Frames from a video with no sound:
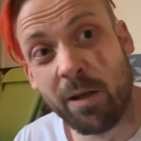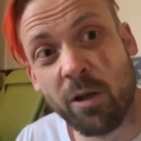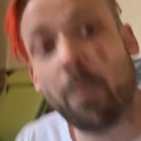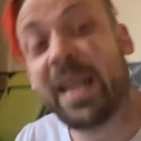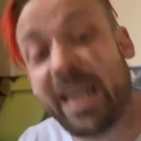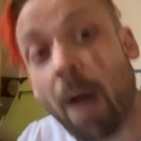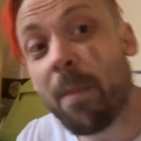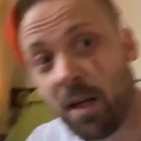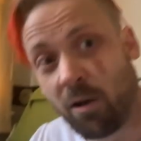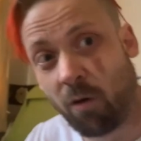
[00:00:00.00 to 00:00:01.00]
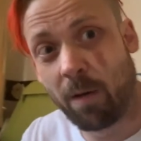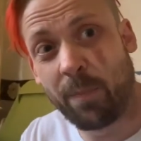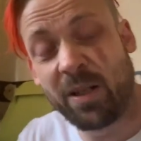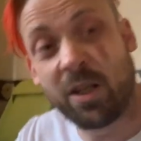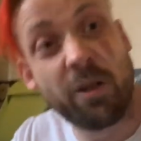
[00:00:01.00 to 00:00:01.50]
you're becoming Christ,
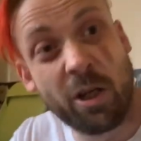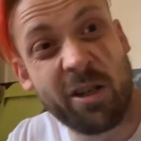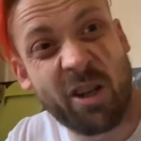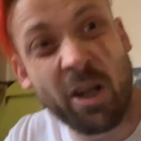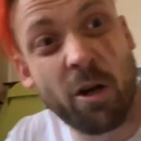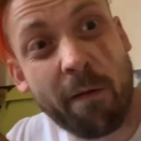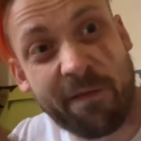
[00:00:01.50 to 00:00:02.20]
but so, you, so you're not